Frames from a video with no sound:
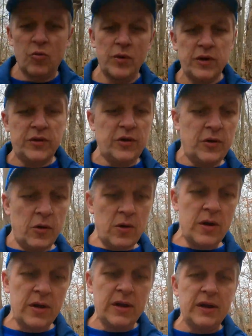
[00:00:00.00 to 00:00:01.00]
when we do
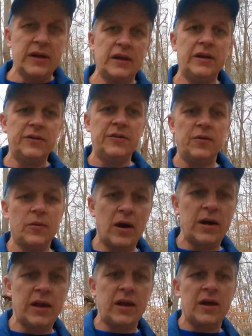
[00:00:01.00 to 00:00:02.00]
easy
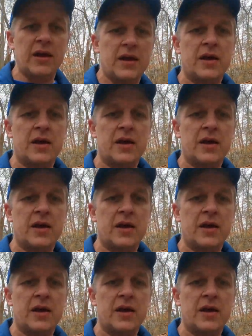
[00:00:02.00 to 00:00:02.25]
running